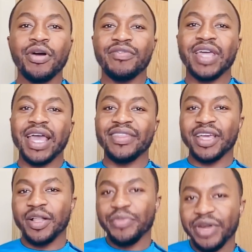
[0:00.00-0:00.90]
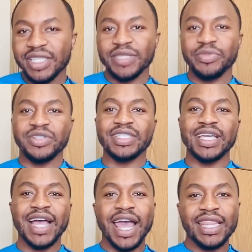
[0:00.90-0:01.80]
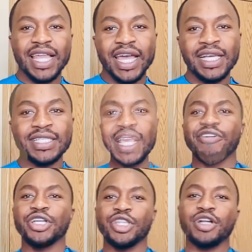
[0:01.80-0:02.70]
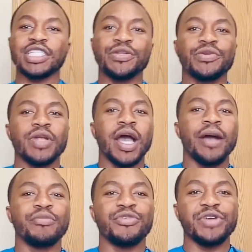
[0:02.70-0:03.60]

of the ethical principles and guidelines for conducting um,